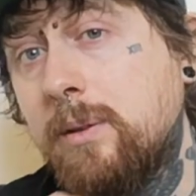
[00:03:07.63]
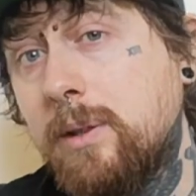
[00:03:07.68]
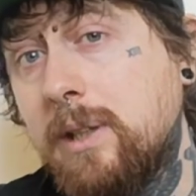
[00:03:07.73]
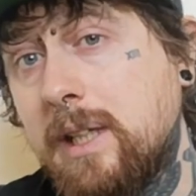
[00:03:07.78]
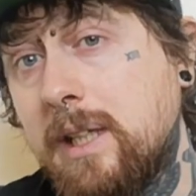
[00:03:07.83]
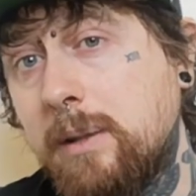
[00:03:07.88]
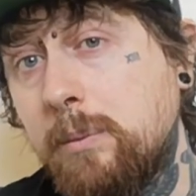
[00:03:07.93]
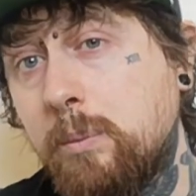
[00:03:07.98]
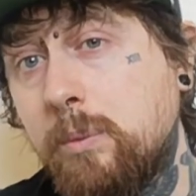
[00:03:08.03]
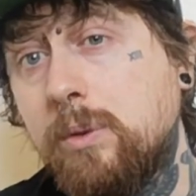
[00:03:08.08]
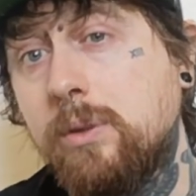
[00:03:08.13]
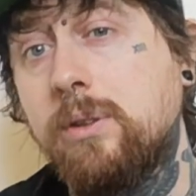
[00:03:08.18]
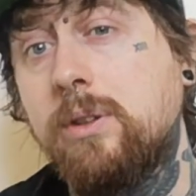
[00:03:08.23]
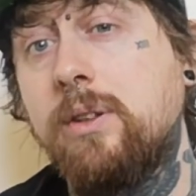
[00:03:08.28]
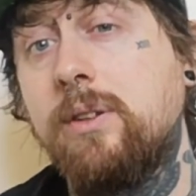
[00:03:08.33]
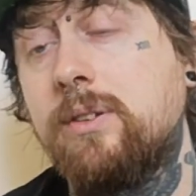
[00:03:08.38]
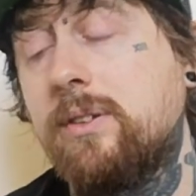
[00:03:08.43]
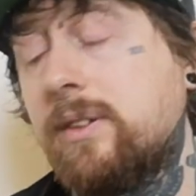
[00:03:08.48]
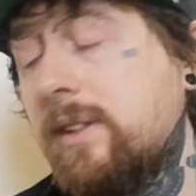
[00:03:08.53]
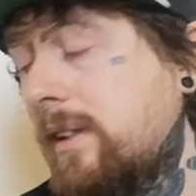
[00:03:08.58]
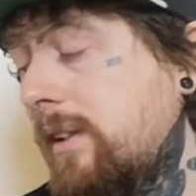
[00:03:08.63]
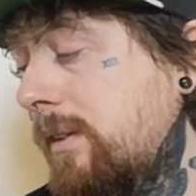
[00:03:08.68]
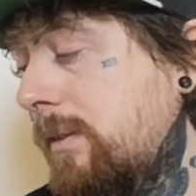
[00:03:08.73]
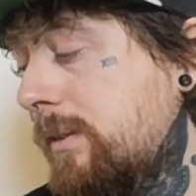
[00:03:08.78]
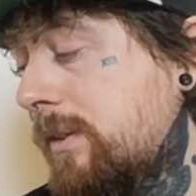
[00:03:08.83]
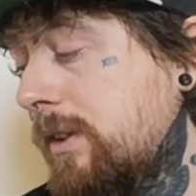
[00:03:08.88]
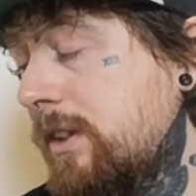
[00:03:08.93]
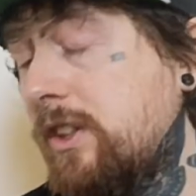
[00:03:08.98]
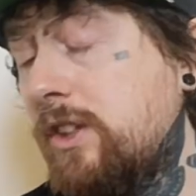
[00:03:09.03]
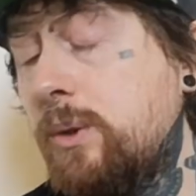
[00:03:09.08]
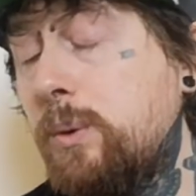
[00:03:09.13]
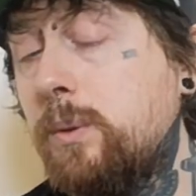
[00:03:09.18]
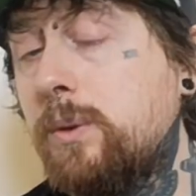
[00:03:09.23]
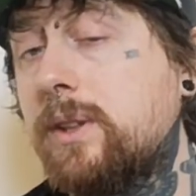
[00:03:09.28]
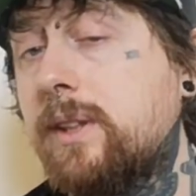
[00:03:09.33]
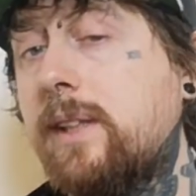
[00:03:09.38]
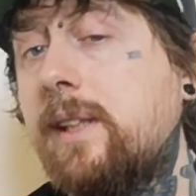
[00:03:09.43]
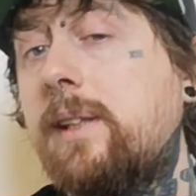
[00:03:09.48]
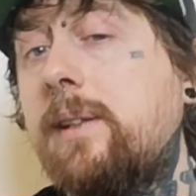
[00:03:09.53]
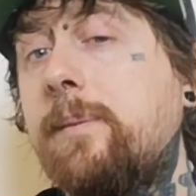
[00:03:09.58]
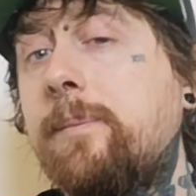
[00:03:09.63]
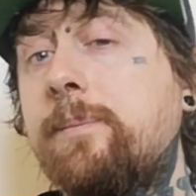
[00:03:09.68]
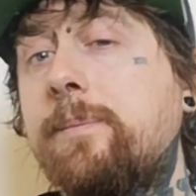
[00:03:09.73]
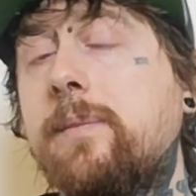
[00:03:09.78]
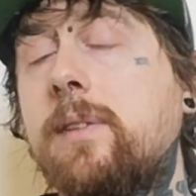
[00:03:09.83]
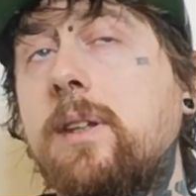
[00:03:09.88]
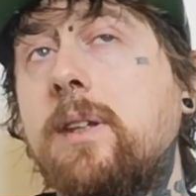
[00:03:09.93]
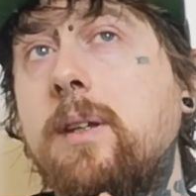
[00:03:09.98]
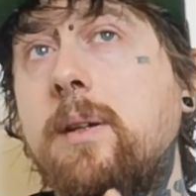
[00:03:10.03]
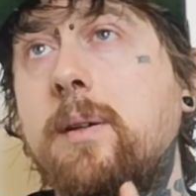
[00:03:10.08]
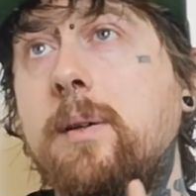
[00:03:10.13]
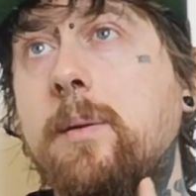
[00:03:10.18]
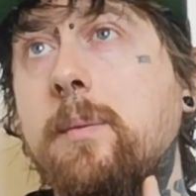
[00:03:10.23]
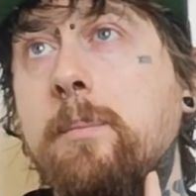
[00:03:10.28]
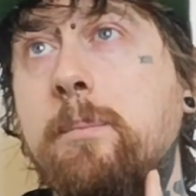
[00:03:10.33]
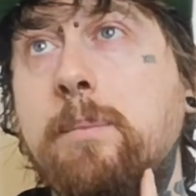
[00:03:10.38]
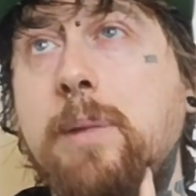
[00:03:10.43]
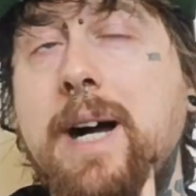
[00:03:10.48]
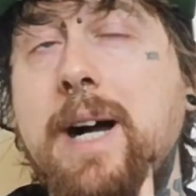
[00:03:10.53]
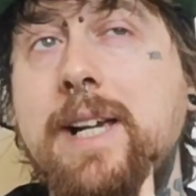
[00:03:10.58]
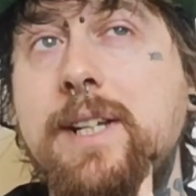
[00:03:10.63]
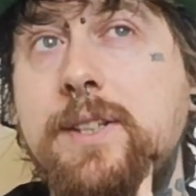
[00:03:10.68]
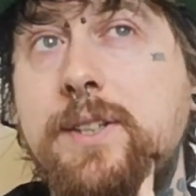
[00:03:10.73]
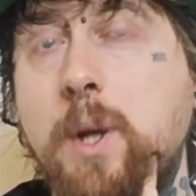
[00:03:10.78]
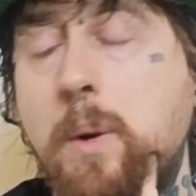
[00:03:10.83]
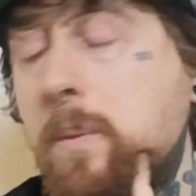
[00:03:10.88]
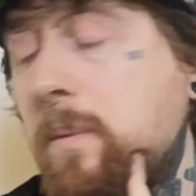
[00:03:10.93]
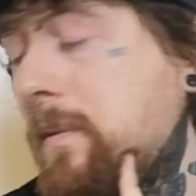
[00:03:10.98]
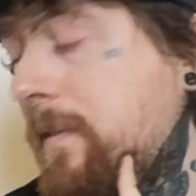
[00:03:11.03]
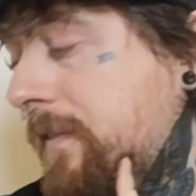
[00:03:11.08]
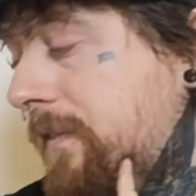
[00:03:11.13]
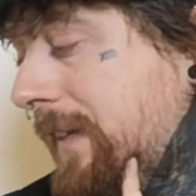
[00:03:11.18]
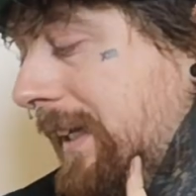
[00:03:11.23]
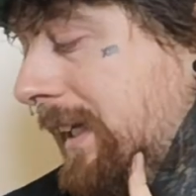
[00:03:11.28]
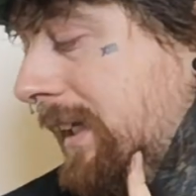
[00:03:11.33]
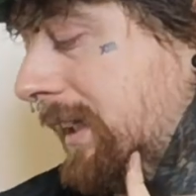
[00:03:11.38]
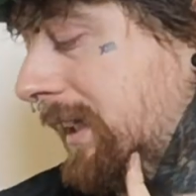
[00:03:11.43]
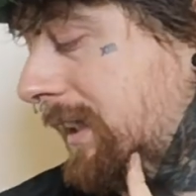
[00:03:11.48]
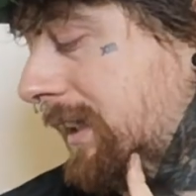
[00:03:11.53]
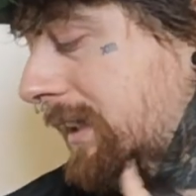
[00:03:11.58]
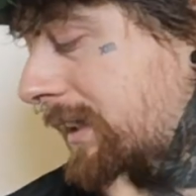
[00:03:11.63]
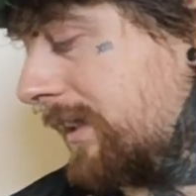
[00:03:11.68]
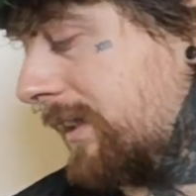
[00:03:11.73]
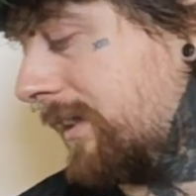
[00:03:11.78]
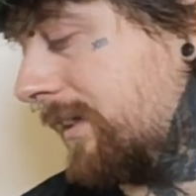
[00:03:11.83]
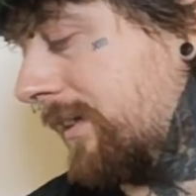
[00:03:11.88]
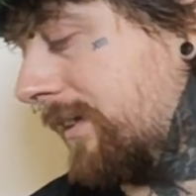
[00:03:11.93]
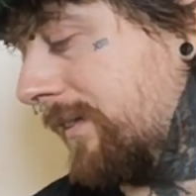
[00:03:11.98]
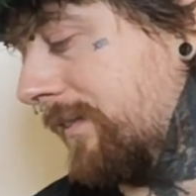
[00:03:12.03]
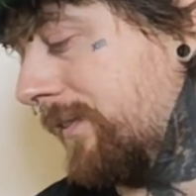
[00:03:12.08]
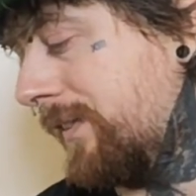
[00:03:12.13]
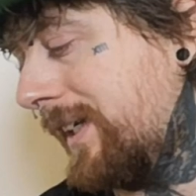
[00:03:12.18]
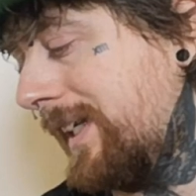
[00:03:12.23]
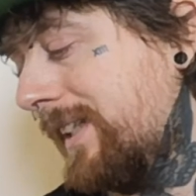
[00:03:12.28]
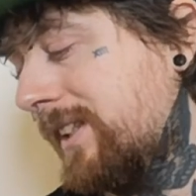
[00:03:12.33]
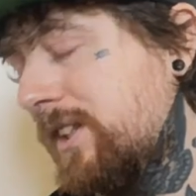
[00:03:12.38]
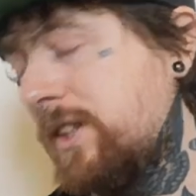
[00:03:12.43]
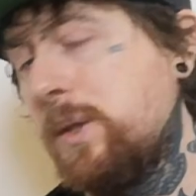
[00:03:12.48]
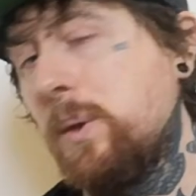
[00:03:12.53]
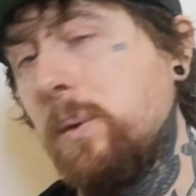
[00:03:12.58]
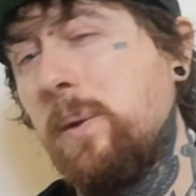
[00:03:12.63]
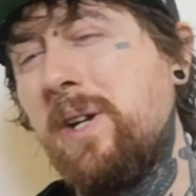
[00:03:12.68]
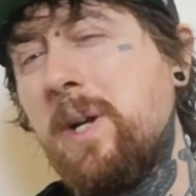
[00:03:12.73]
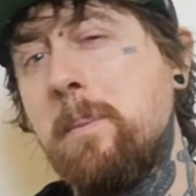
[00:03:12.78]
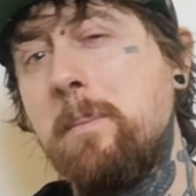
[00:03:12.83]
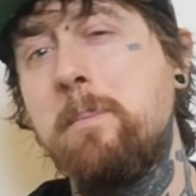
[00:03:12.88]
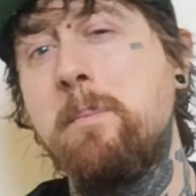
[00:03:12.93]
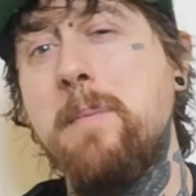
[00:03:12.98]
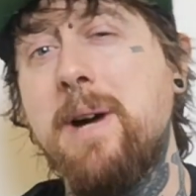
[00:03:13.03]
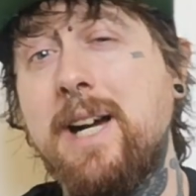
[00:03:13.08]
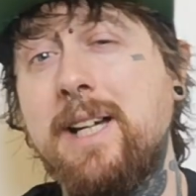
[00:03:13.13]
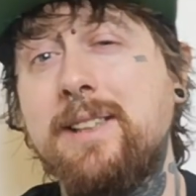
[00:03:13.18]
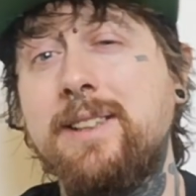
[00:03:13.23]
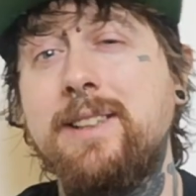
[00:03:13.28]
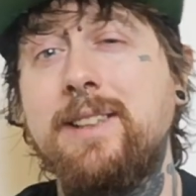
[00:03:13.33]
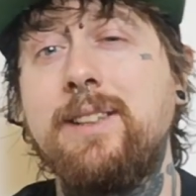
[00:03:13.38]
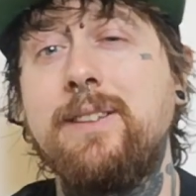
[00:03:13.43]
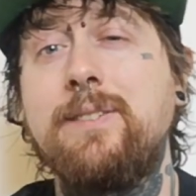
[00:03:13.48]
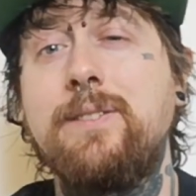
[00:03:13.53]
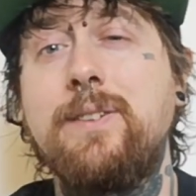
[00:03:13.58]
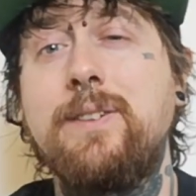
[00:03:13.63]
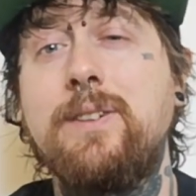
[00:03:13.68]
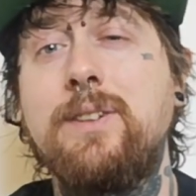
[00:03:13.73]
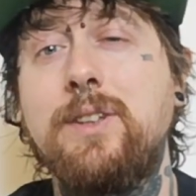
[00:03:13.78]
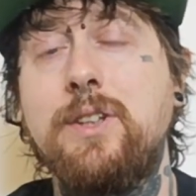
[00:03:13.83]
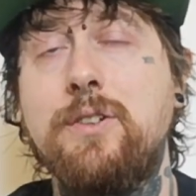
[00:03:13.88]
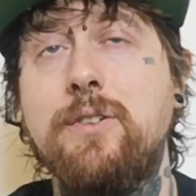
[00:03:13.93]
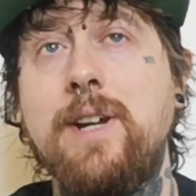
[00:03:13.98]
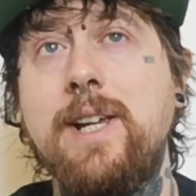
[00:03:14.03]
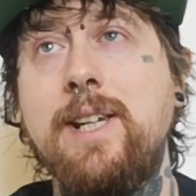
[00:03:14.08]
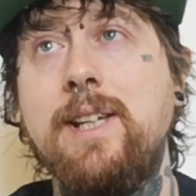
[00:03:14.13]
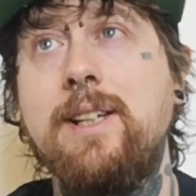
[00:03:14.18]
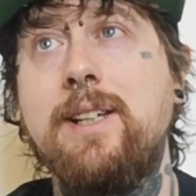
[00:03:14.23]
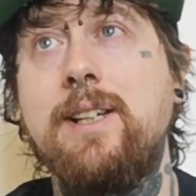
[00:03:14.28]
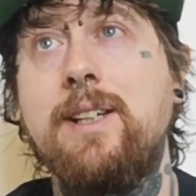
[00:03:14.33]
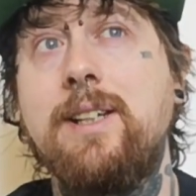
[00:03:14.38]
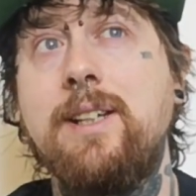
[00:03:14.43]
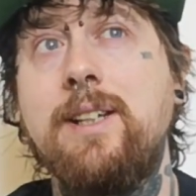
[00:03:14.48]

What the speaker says: I will continue to use it, but I don't think that it's doing a massive, great